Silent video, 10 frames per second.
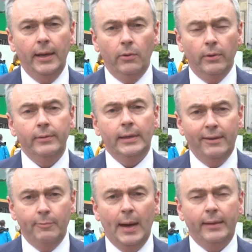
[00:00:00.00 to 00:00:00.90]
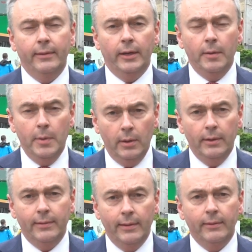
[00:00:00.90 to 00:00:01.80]
in order to give back to the
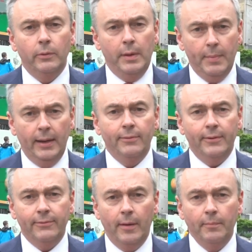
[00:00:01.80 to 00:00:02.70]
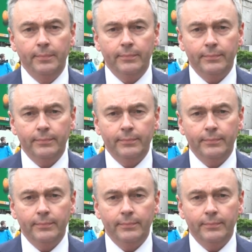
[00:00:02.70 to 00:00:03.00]
communities that we benefit from.